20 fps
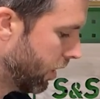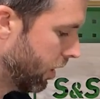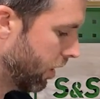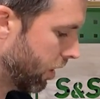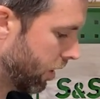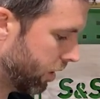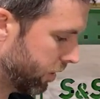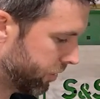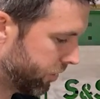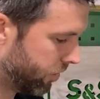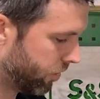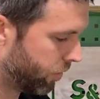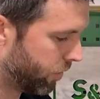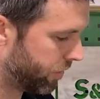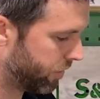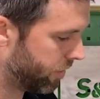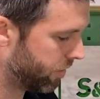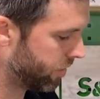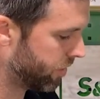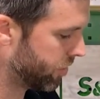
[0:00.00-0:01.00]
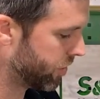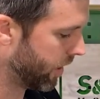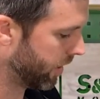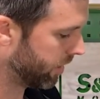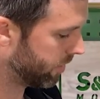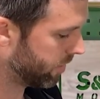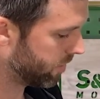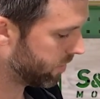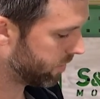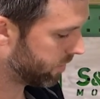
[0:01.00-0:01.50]
also with your
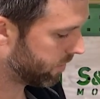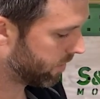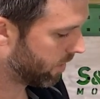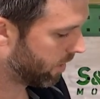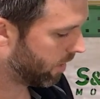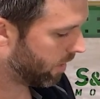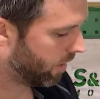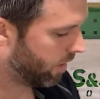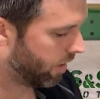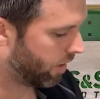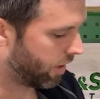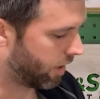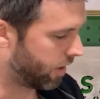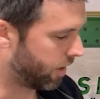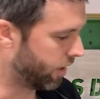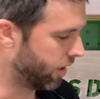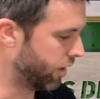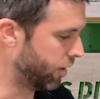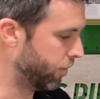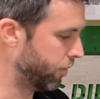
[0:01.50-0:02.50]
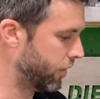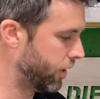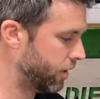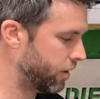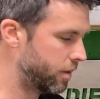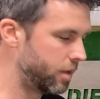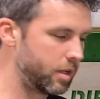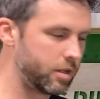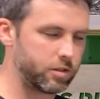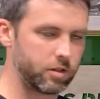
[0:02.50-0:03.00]
injectors,
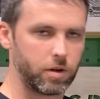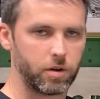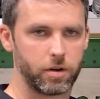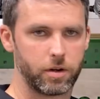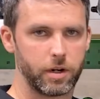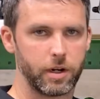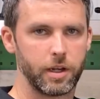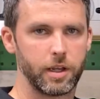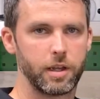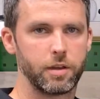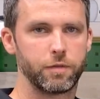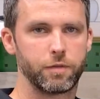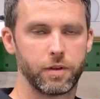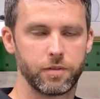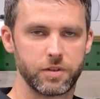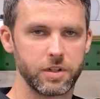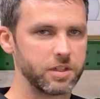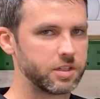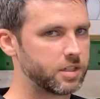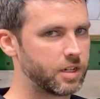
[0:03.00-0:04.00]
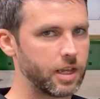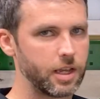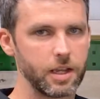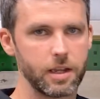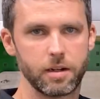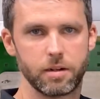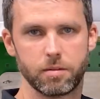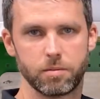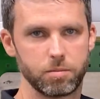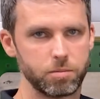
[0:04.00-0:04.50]
these are a 50 state